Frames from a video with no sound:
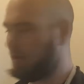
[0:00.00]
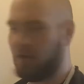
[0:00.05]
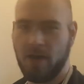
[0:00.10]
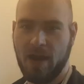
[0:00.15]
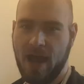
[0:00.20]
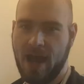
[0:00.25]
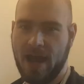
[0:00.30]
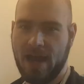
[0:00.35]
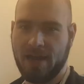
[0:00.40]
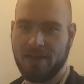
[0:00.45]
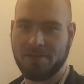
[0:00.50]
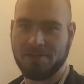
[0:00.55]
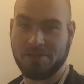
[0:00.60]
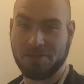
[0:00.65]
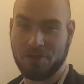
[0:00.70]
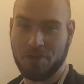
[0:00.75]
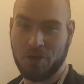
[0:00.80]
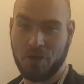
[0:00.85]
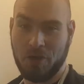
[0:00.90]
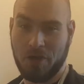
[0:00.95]
Alright,
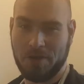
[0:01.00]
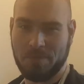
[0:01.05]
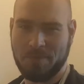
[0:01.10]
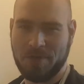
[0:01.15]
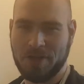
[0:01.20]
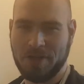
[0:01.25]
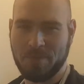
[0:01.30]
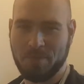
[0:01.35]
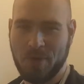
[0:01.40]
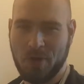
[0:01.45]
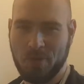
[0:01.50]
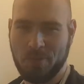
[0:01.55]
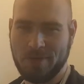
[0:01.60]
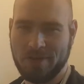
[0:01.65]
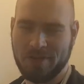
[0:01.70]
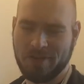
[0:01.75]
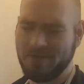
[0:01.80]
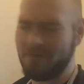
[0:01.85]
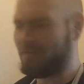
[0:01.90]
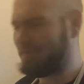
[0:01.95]
so you caught me in a
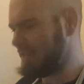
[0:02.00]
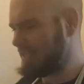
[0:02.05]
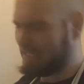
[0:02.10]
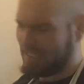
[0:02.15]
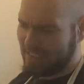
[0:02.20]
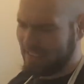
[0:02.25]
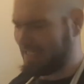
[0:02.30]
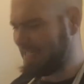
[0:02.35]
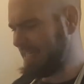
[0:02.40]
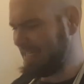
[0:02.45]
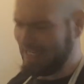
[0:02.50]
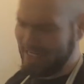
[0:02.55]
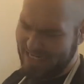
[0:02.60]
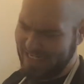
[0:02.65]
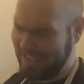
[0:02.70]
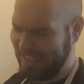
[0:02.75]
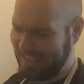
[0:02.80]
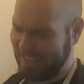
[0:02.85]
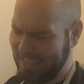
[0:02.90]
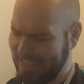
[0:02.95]
moment of
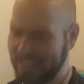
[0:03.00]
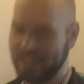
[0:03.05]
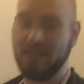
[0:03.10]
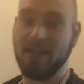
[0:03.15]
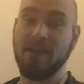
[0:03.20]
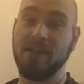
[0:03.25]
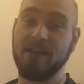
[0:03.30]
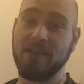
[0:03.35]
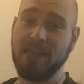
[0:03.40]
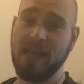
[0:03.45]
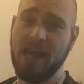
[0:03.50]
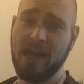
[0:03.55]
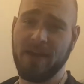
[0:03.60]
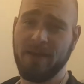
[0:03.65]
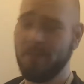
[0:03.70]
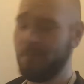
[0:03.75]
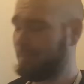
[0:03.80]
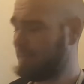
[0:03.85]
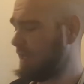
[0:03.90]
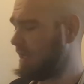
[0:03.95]
dancing. Yeah,
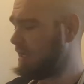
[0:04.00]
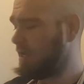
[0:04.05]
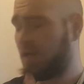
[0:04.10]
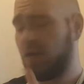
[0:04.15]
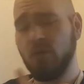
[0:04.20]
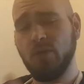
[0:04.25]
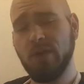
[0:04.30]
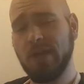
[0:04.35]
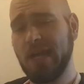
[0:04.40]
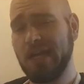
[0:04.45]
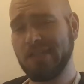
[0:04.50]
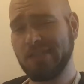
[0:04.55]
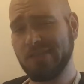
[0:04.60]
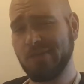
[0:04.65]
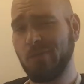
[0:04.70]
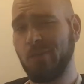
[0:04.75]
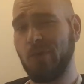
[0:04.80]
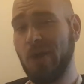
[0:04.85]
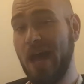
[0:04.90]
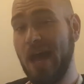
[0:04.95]
we got
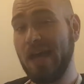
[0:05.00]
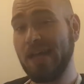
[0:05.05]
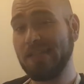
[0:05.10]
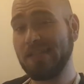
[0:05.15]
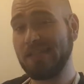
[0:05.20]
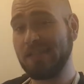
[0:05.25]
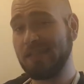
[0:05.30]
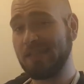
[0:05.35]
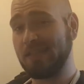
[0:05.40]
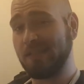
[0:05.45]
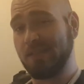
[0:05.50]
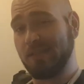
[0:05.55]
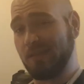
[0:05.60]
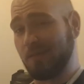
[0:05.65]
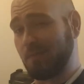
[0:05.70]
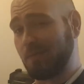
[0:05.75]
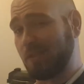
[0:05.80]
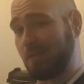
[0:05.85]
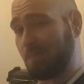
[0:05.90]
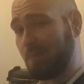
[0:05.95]
some rice,
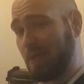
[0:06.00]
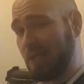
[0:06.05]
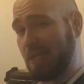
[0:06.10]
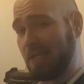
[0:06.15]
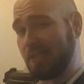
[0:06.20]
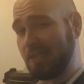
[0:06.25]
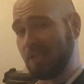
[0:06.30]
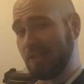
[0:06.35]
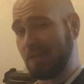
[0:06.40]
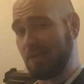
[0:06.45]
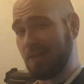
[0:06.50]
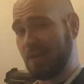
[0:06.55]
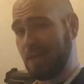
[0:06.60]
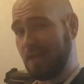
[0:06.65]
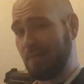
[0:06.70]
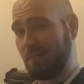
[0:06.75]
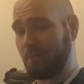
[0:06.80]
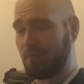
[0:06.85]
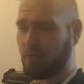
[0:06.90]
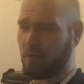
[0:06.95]
some spinach and
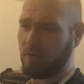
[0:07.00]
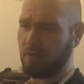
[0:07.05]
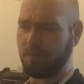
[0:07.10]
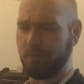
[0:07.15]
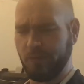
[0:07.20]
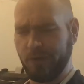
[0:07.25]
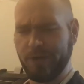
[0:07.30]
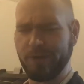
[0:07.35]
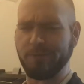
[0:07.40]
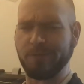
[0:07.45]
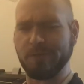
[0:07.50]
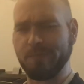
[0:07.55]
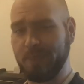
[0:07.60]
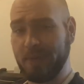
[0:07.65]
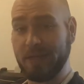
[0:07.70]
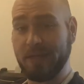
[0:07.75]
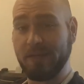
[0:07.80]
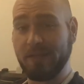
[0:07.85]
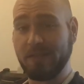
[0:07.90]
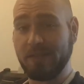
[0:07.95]
cream. Well, cream
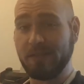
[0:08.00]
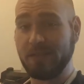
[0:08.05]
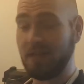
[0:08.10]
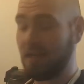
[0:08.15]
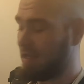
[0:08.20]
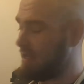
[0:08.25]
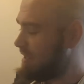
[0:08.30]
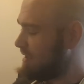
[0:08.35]
spinach.